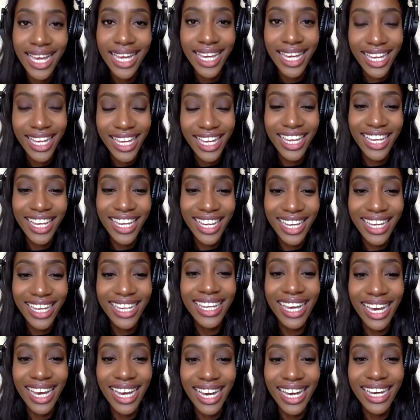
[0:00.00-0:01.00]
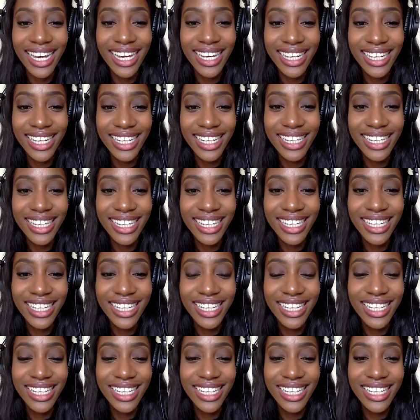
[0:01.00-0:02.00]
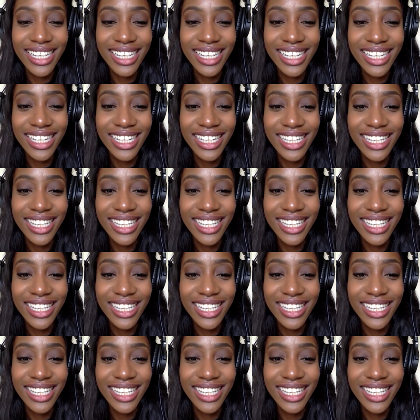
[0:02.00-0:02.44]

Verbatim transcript: I mean? Can you turn yeah. that off? He he touched